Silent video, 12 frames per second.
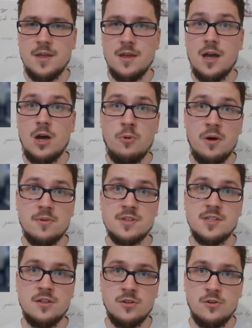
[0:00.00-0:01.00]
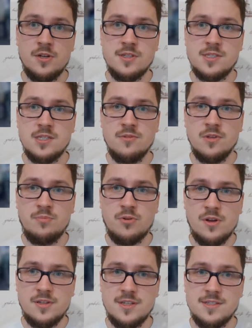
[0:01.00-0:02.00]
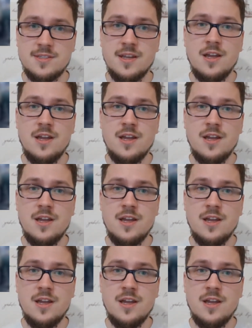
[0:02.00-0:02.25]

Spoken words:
However, the ongoing civil protest